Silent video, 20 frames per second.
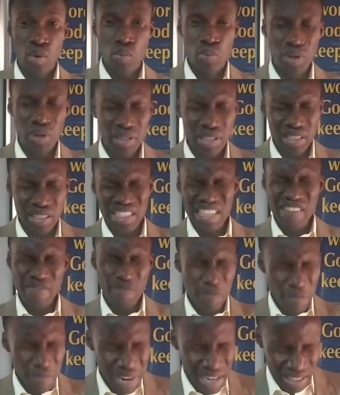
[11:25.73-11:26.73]
We
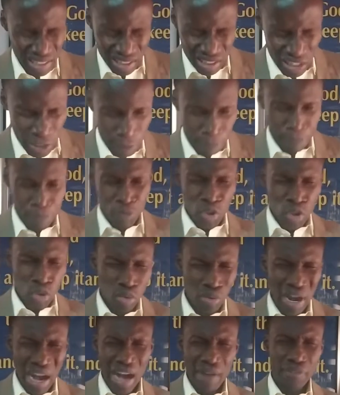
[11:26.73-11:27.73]
receive mercy
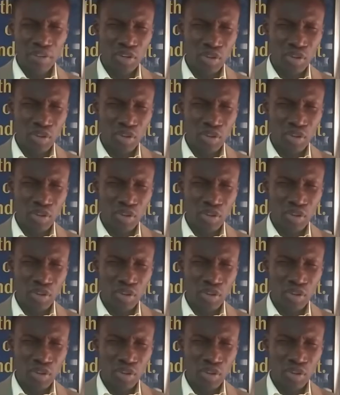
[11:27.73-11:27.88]
to have